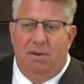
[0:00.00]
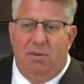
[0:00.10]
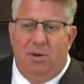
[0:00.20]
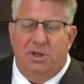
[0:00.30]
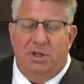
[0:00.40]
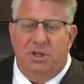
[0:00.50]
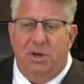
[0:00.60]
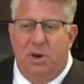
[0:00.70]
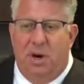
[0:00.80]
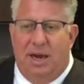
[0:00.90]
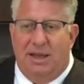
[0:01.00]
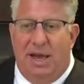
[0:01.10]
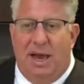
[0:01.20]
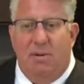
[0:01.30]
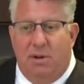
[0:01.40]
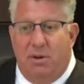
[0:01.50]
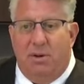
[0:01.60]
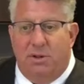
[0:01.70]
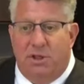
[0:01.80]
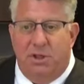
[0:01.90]
which is going to allow a
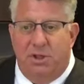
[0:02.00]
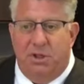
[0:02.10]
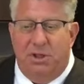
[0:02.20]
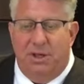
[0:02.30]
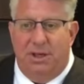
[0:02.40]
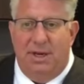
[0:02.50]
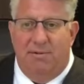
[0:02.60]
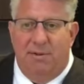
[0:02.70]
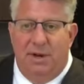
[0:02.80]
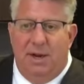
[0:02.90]
local church to leave.